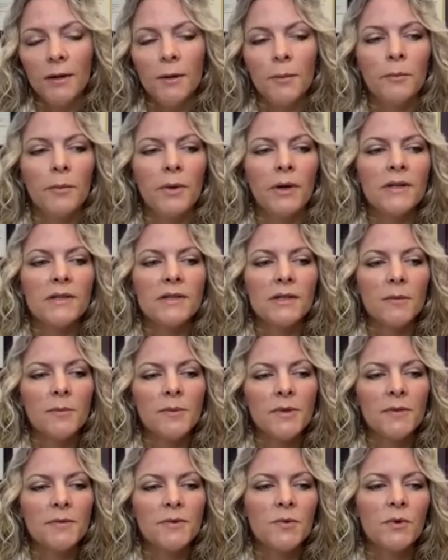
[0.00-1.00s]
but
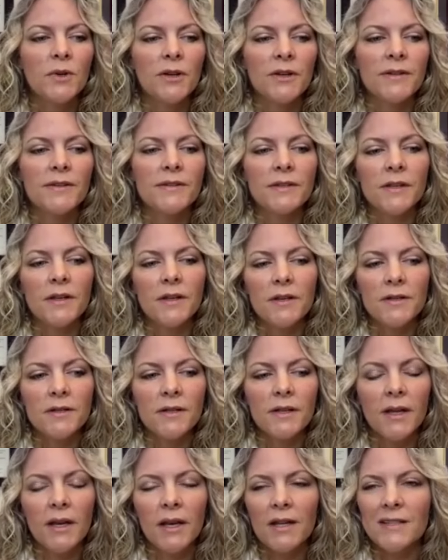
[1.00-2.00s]
sometimes what I'll see is
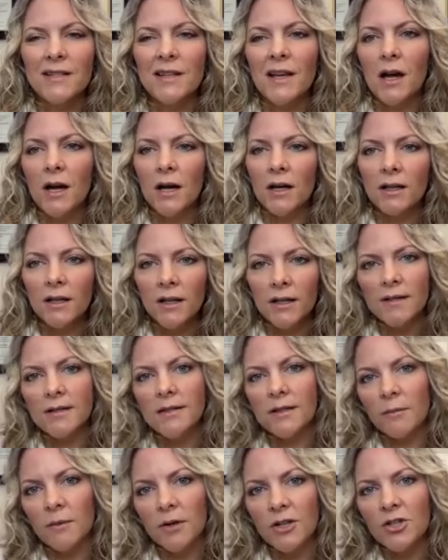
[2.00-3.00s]
that it's kind of like
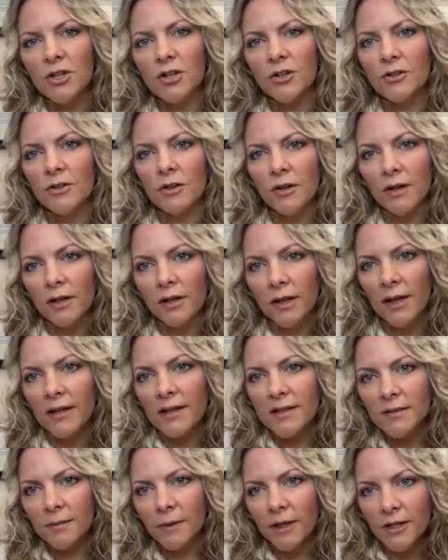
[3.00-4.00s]
somebody turned on a
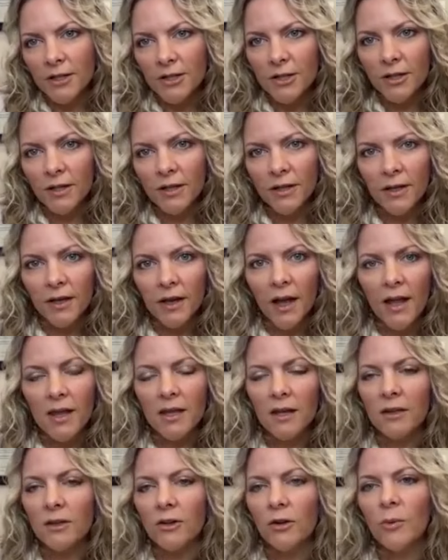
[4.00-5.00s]
light switch and
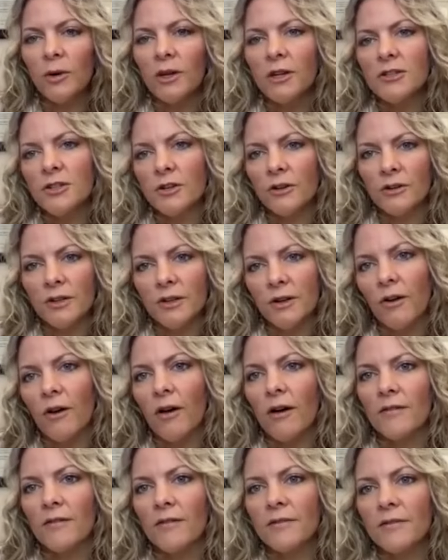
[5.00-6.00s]
then nobody turned it
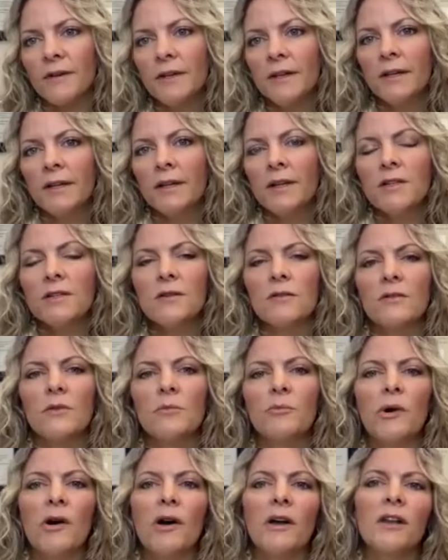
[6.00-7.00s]
off. So the
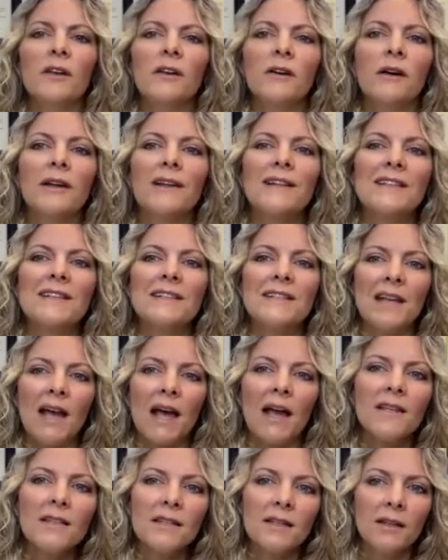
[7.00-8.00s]
body got
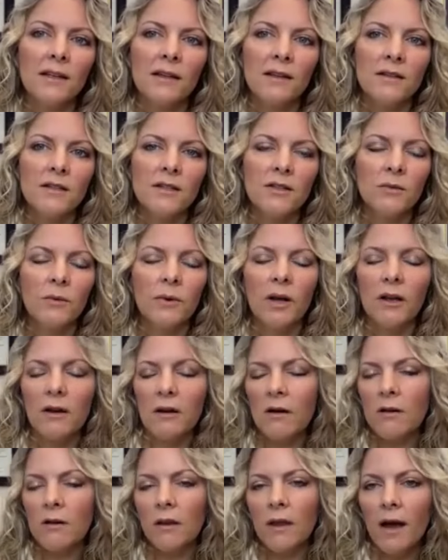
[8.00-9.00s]
set into what I
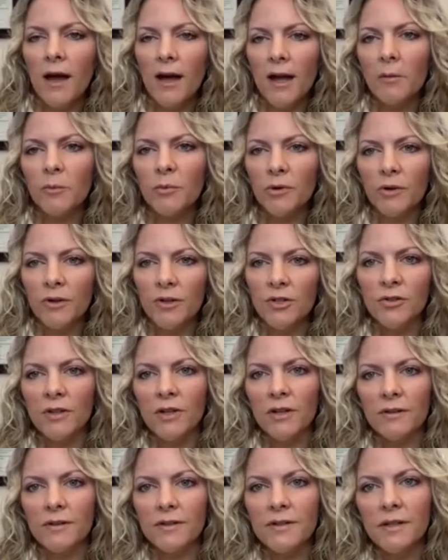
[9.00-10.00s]
call a
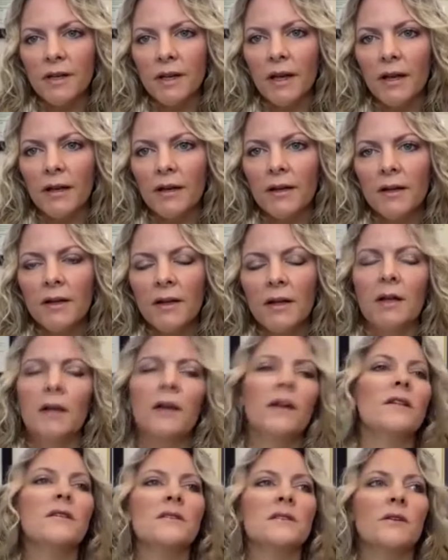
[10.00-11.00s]
hypoadrenal state.
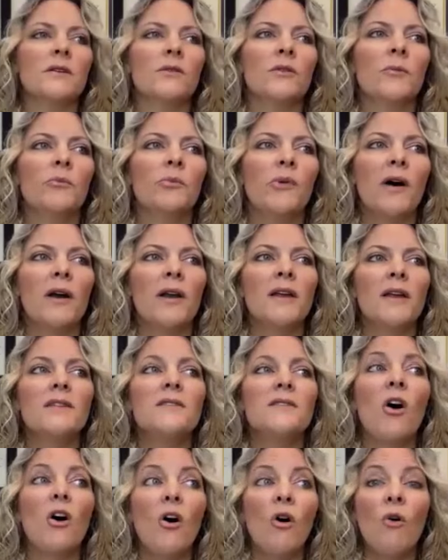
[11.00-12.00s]
And so the body's
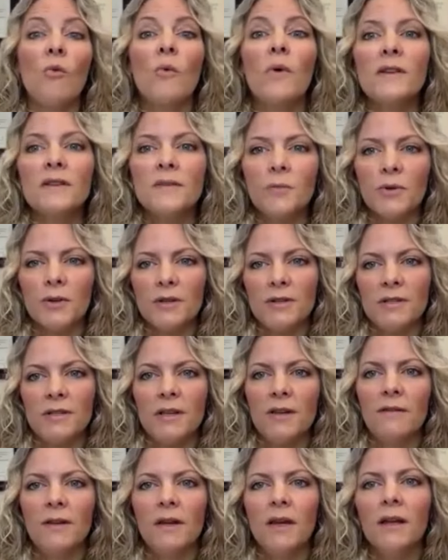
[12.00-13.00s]
always
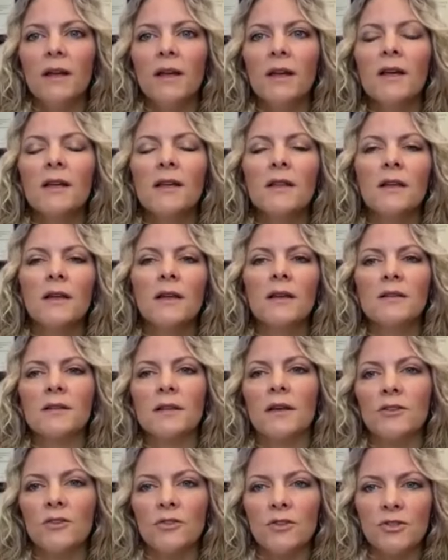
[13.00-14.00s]
perceiving that it's
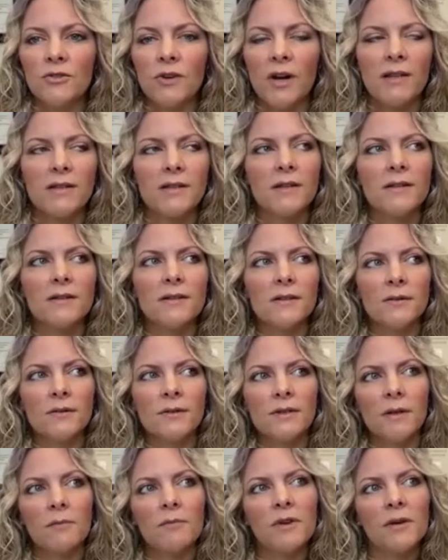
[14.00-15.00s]
under stress. And so
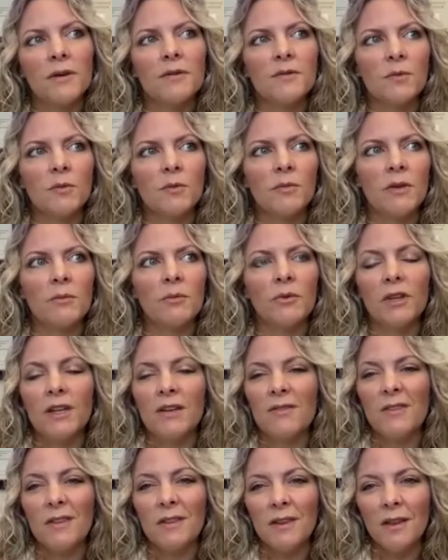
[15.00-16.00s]
sometimes when people
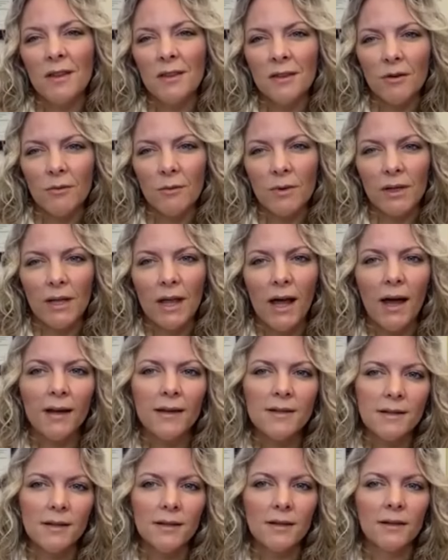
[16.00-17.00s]
even think they're
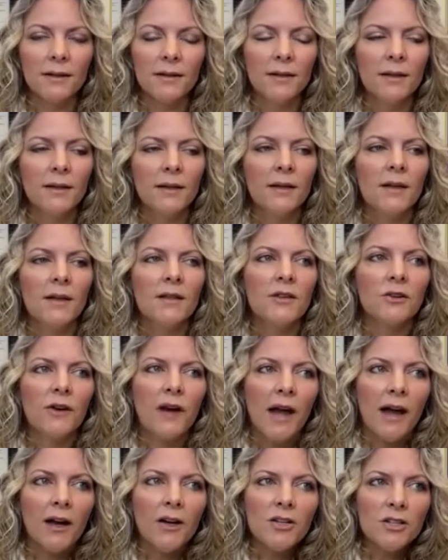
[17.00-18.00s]
relaxing, they're
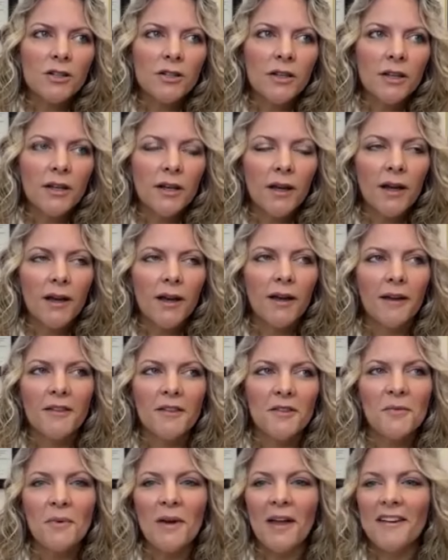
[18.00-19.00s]
actually,
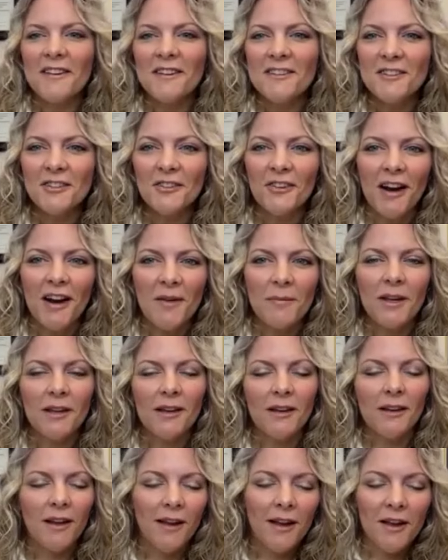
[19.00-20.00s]
the way I describe it,
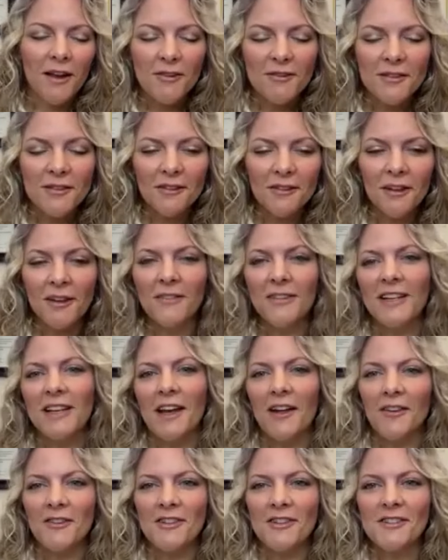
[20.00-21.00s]
and I use a lot of
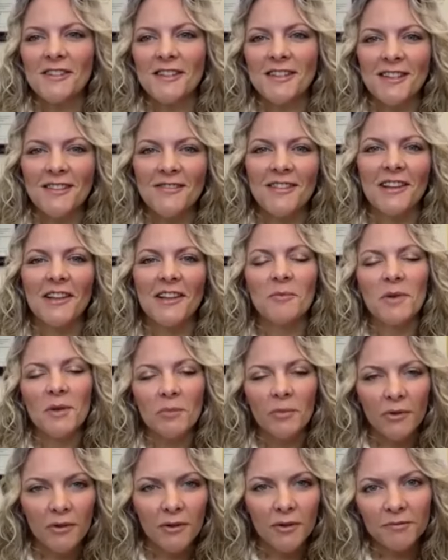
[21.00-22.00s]
analogies because I feel like
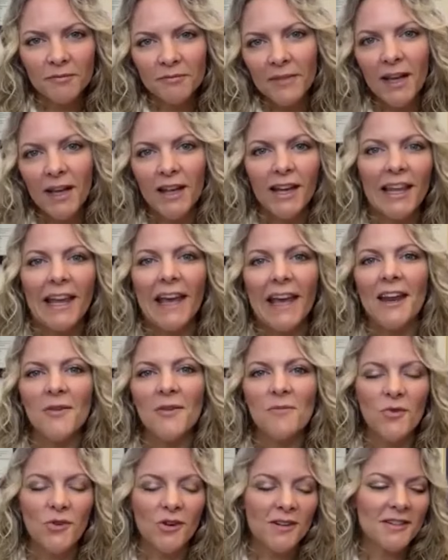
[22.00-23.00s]
people kind of get it
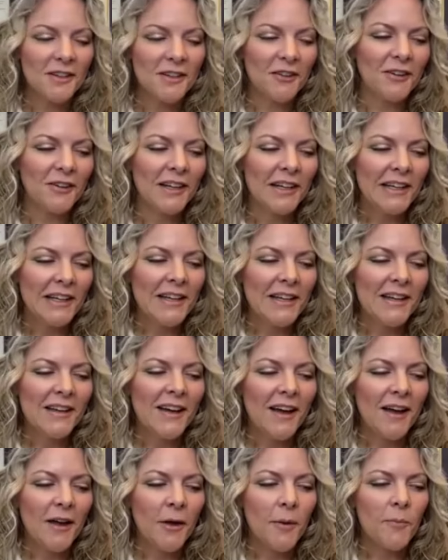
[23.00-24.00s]
more
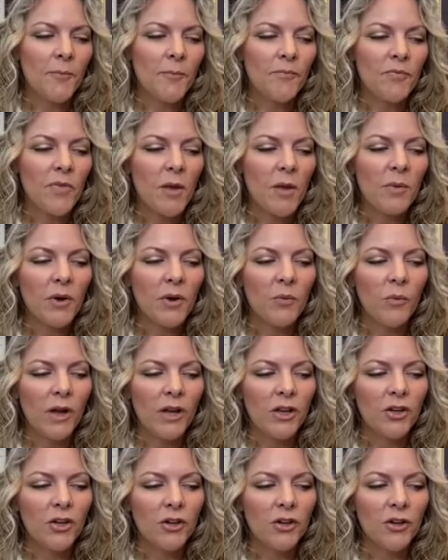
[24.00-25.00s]
so. But
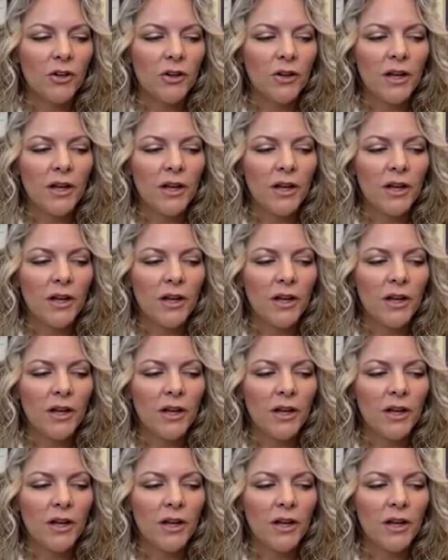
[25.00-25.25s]
when you're